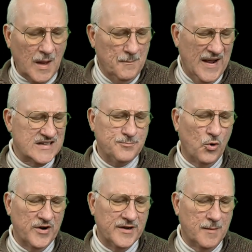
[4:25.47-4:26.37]

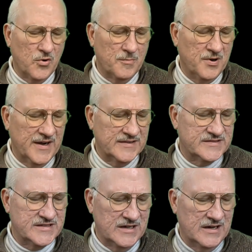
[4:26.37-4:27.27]
passport number, but
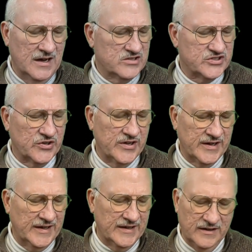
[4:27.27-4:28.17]
it's also going to
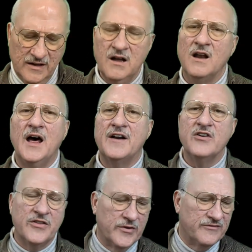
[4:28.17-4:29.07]
get a lot of
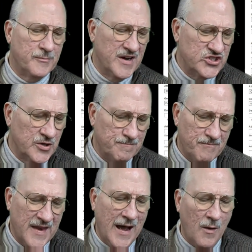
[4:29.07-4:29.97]
other information.
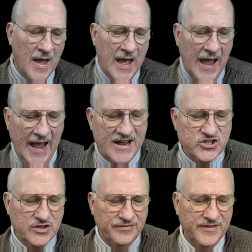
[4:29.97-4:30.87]
Now,
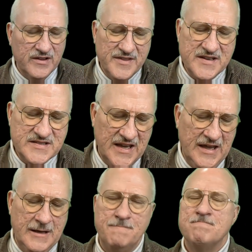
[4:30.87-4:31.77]
as you fill this
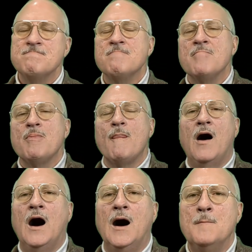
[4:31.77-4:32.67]
in,
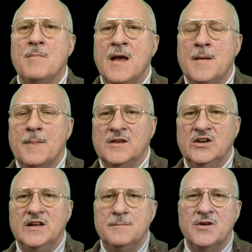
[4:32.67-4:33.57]
um, you
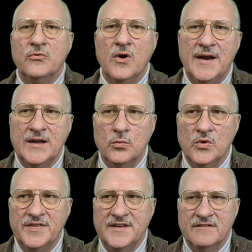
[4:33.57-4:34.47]
need to be ready
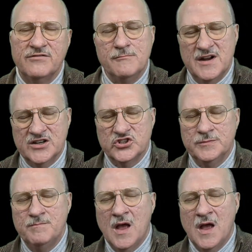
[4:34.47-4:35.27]
with the information.